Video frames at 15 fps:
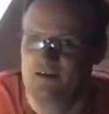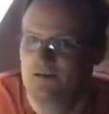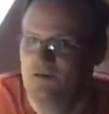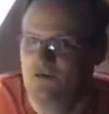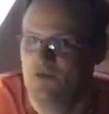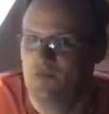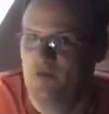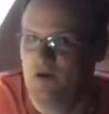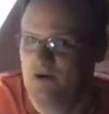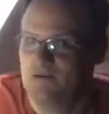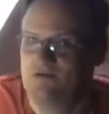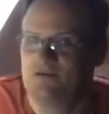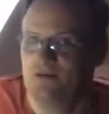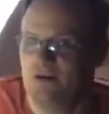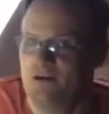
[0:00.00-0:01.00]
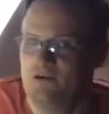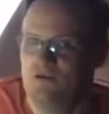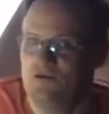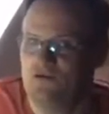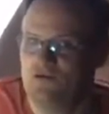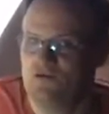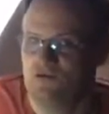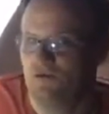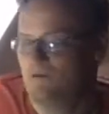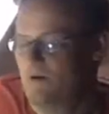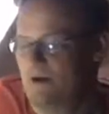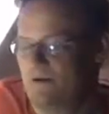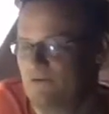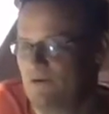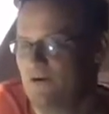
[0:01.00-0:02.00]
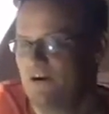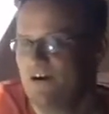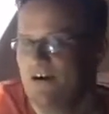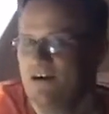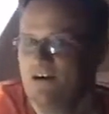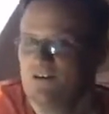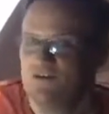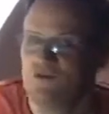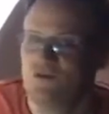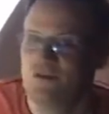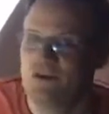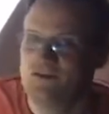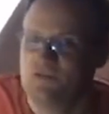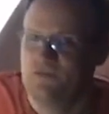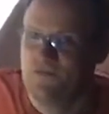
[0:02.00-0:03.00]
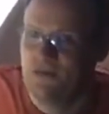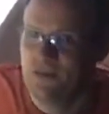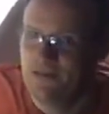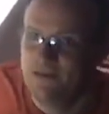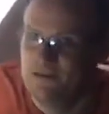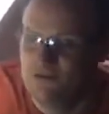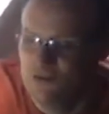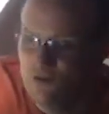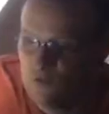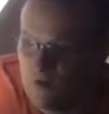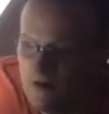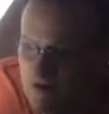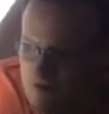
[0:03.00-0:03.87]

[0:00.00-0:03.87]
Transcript: your parents let you use or whatever. So that's a fun thing to do, right?